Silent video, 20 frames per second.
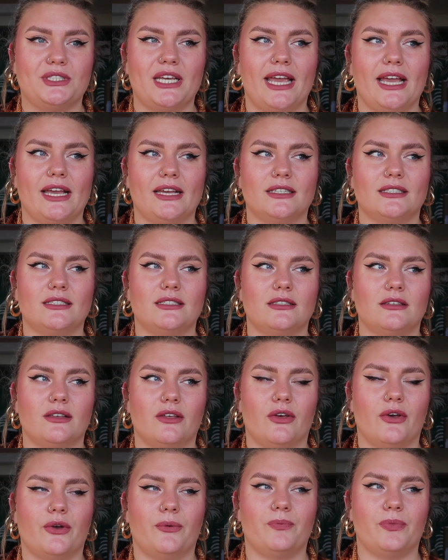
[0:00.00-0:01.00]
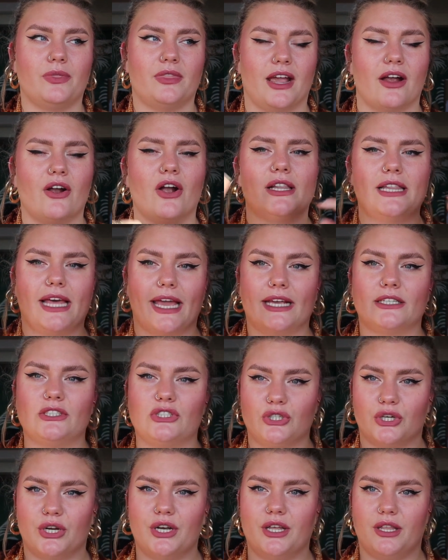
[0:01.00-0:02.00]
things, there are like
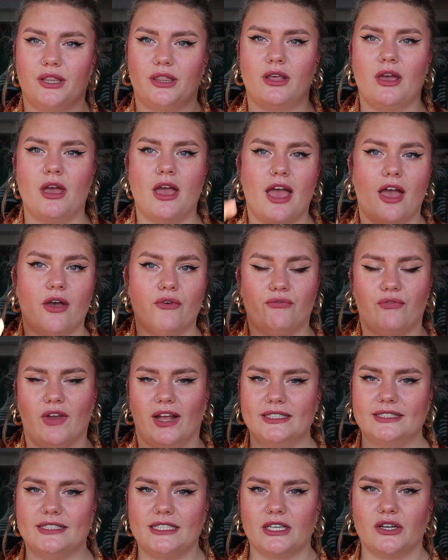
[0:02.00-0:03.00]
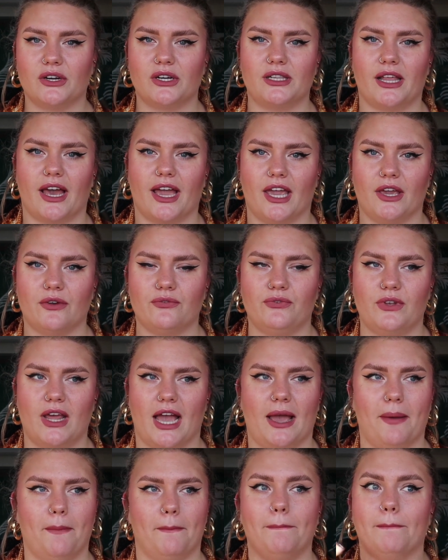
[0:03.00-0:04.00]
certain events in your life
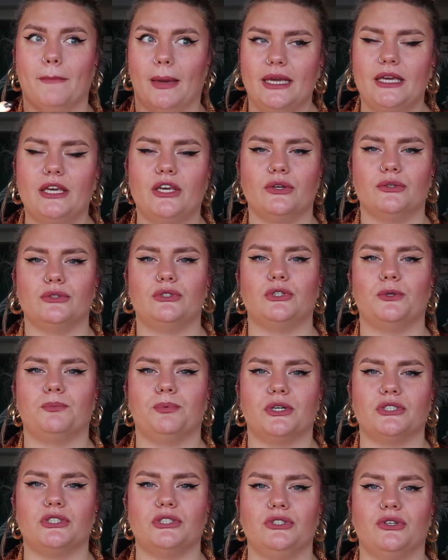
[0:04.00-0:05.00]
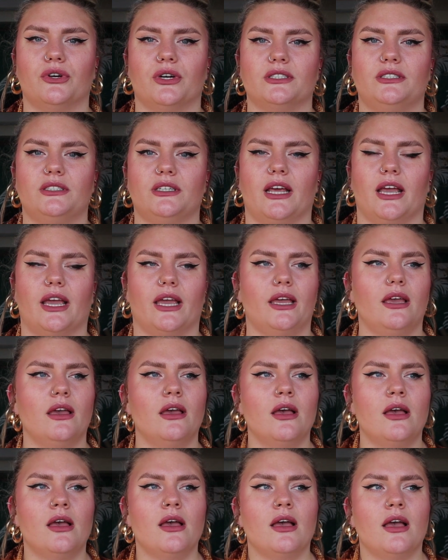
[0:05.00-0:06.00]
that make you to the person you are today.
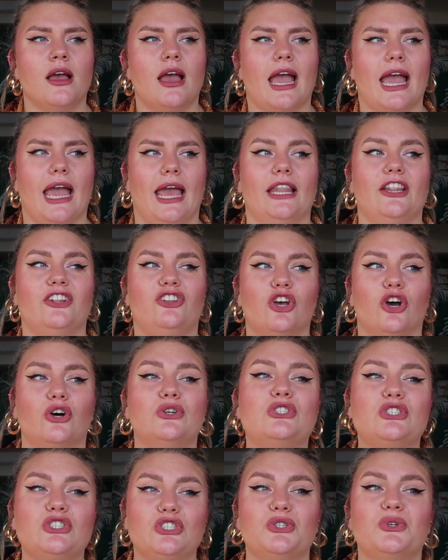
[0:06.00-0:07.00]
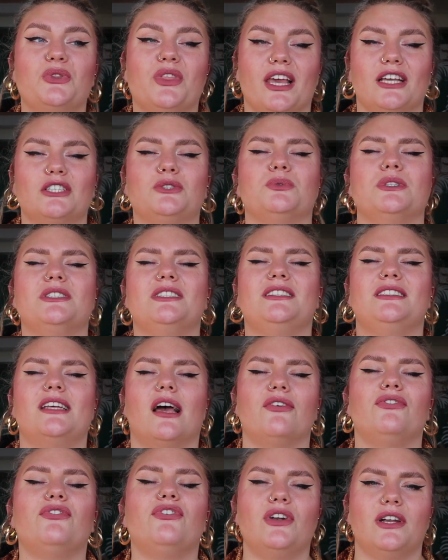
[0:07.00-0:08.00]
And those two things were
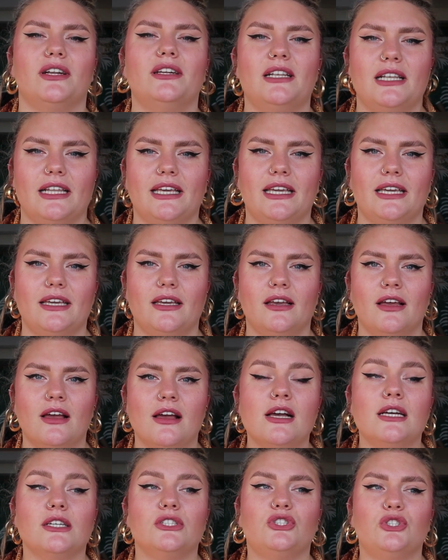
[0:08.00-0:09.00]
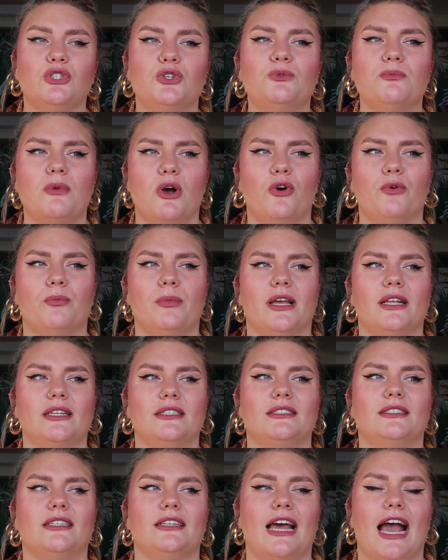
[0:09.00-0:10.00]
definitely two
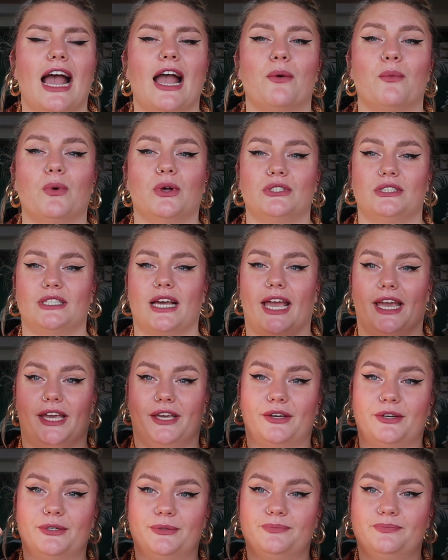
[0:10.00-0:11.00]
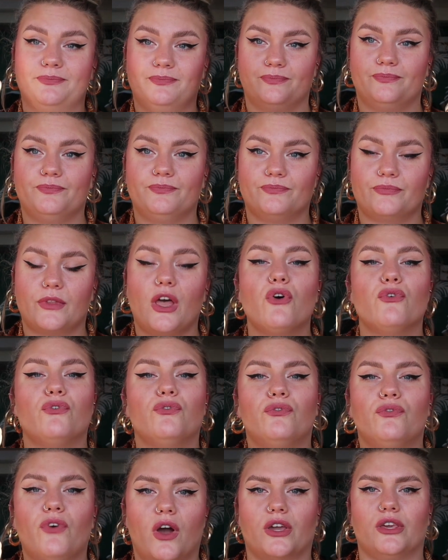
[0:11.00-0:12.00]
moments that I was like,
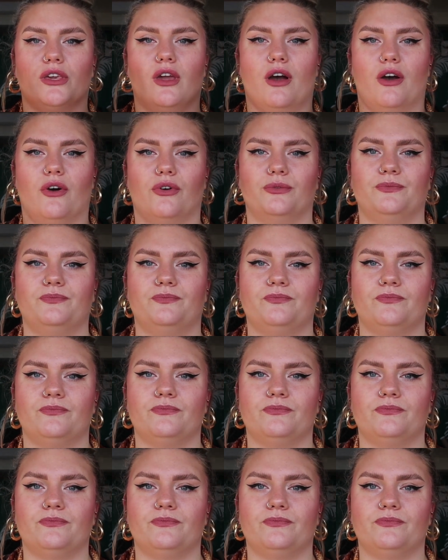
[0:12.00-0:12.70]
fuck y'all.